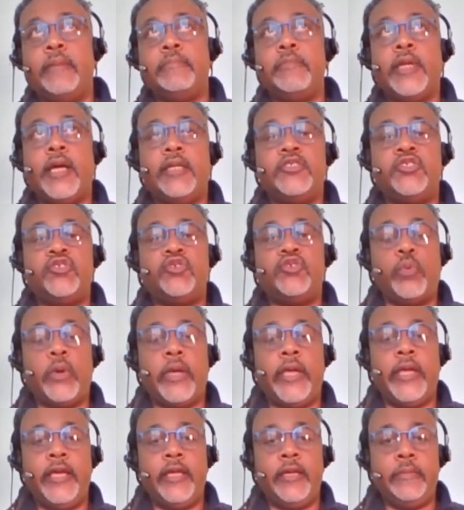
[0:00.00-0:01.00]
I'm not
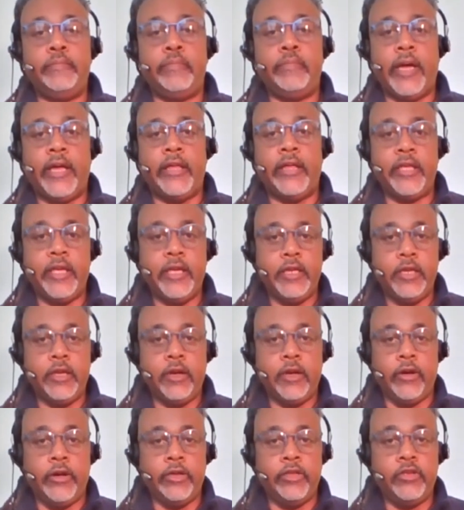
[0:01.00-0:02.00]
swayed by any
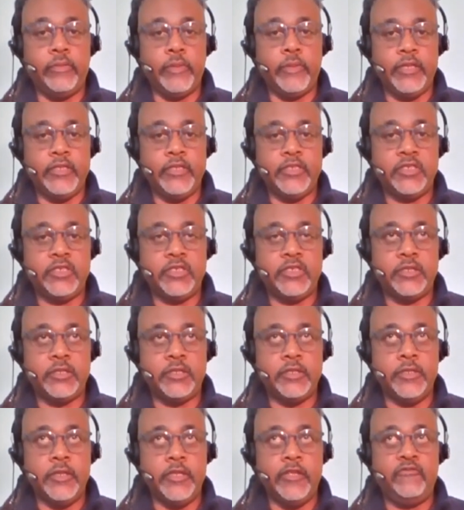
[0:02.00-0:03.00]
arguments
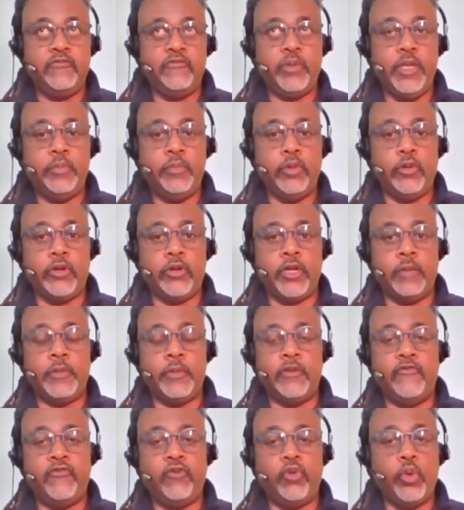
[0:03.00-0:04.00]
if people are
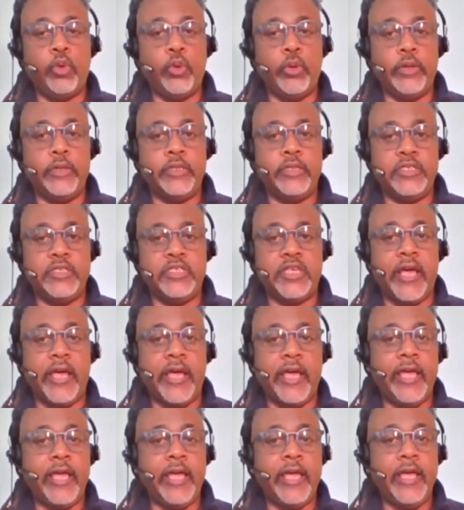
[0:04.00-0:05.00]
coming forward to
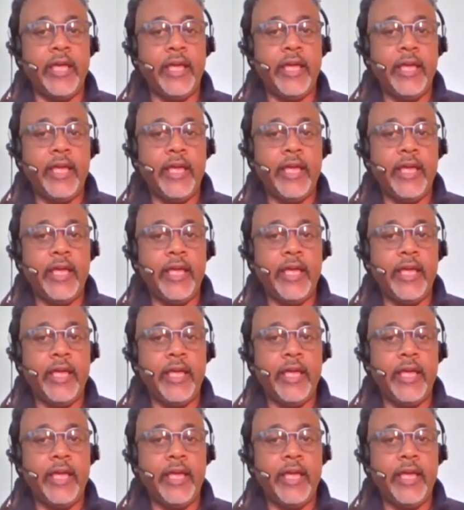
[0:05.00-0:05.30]
say,